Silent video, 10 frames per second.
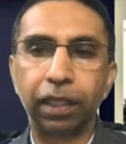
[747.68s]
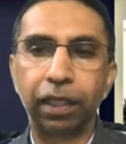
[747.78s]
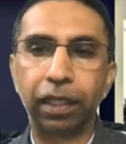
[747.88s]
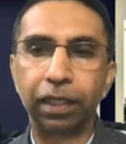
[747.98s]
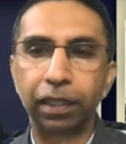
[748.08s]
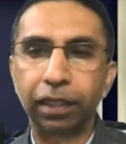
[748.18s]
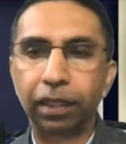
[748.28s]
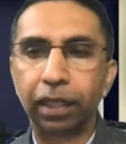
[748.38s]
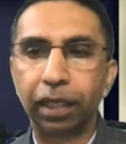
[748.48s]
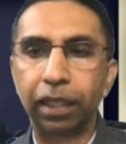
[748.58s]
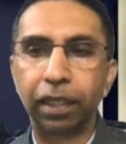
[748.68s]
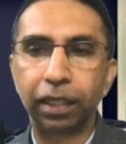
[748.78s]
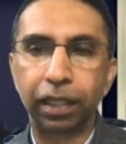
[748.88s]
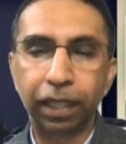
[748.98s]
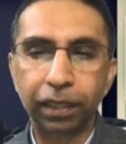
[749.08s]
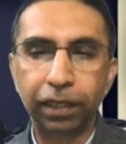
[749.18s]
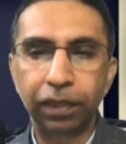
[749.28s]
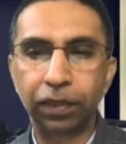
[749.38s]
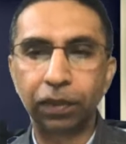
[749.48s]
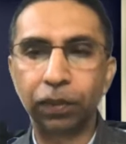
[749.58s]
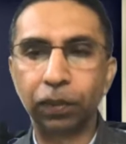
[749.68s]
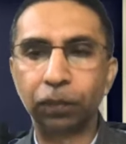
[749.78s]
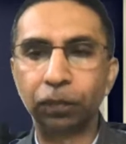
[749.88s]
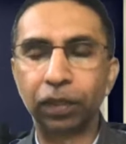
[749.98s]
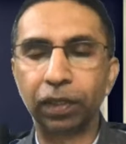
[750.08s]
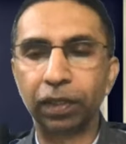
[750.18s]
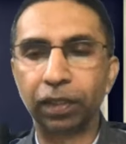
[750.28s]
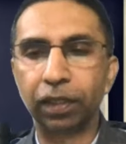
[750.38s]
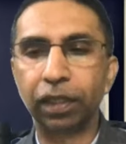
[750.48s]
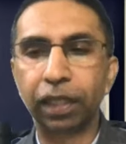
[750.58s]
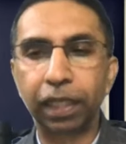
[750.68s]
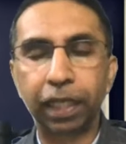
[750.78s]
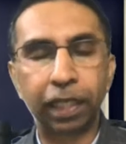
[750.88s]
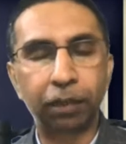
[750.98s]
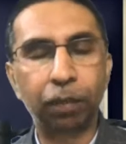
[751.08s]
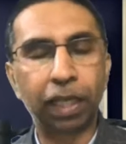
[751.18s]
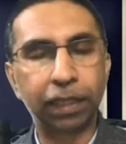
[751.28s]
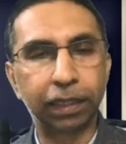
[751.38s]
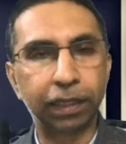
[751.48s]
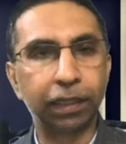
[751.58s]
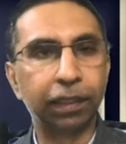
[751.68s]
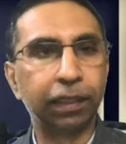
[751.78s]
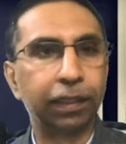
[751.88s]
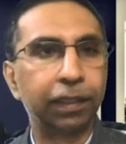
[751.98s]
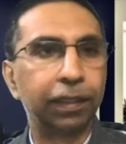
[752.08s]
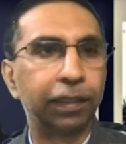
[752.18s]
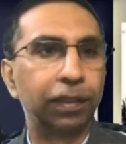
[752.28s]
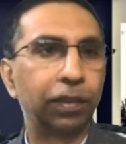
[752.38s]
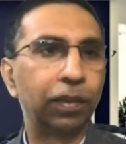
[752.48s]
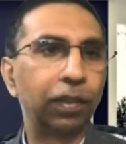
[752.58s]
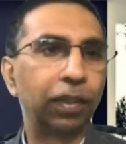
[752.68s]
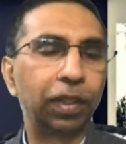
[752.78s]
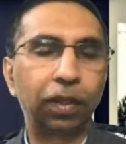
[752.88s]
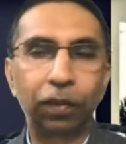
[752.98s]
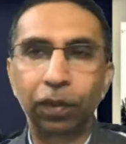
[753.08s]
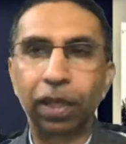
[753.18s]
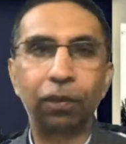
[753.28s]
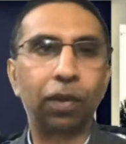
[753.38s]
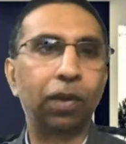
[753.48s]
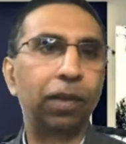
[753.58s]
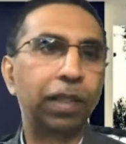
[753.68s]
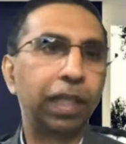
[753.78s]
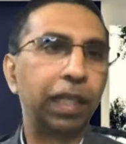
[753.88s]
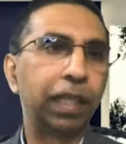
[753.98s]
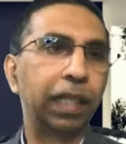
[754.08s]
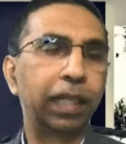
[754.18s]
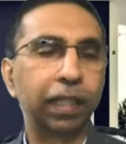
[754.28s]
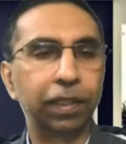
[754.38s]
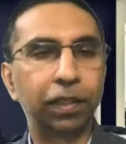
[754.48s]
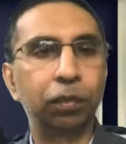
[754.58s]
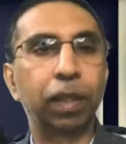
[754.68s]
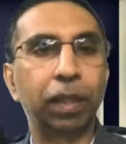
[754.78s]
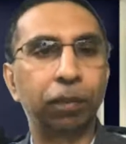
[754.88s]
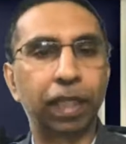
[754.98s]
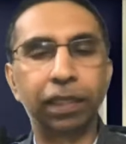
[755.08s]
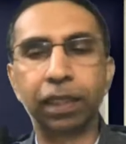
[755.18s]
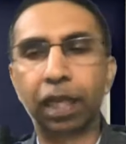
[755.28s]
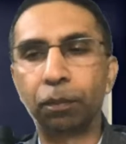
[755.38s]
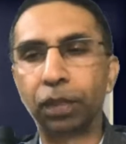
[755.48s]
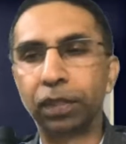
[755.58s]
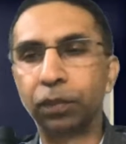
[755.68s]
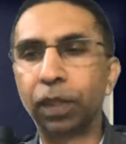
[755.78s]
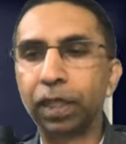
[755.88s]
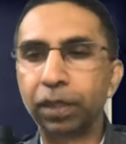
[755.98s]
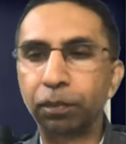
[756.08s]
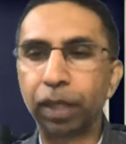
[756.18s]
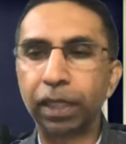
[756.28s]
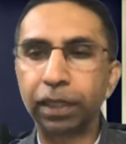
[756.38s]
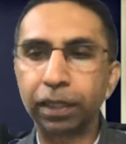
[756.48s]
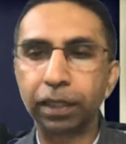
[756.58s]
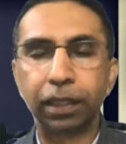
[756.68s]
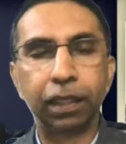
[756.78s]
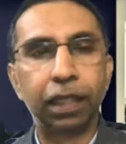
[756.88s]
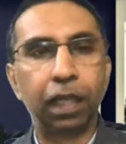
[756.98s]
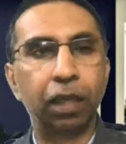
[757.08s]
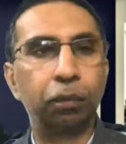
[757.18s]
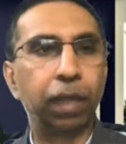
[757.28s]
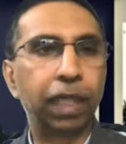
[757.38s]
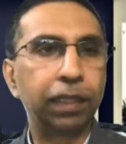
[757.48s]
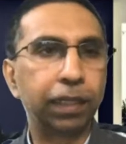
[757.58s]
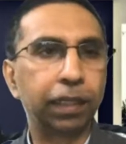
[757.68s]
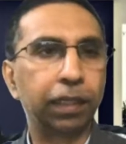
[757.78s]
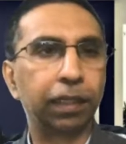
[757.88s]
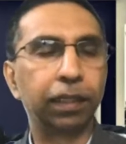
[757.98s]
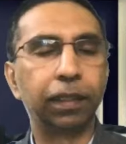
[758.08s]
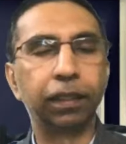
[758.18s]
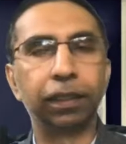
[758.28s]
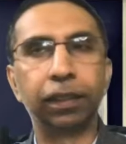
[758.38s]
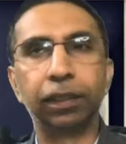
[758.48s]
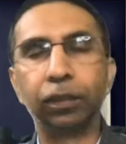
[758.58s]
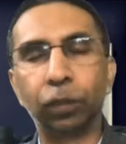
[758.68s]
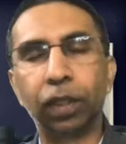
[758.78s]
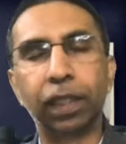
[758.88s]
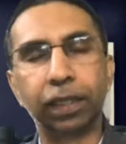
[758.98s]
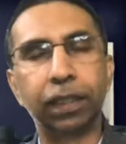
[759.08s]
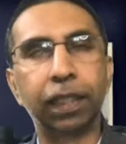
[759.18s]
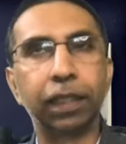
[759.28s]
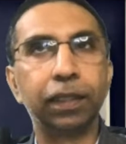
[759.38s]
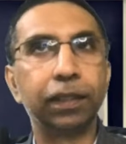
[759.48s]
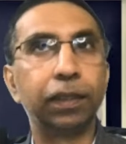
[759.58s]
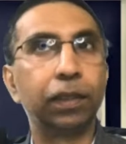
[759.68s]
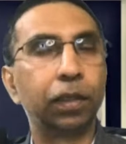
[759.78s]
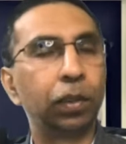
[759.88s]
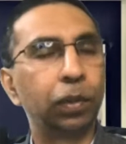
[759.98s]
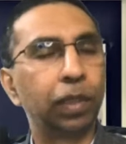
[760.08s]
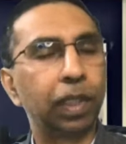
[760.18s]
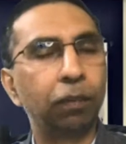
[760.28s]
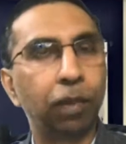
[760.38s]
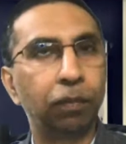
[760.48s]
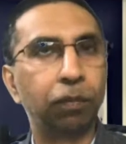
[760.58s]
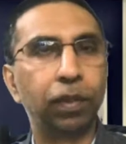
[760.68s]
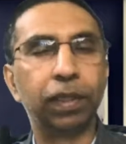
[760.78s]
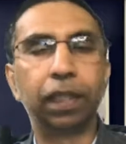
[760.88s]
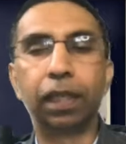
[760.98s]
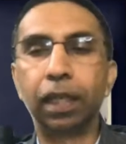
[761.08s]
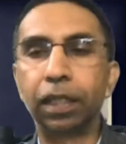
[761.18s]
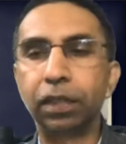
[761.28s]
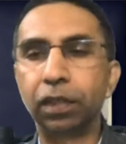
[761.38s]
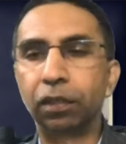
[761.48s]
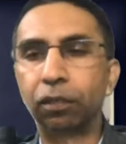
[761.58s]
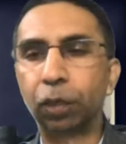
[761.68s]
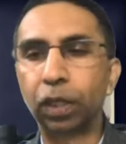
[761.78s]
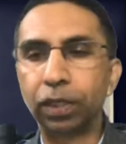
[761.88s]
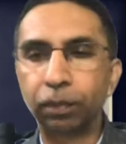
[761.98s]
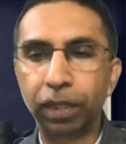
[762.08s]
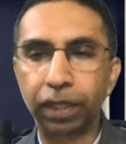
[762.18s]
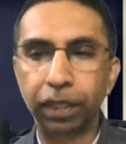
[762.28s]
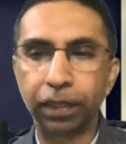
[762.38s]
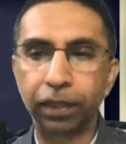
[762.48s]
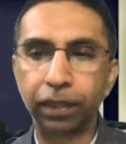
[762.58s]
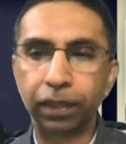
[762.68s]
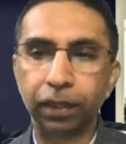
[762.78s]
right? And next is to create the magic. So now you have all the ingredients to make magic happen. So what is magic? Magic, what I say is to come up with a collection of possibilities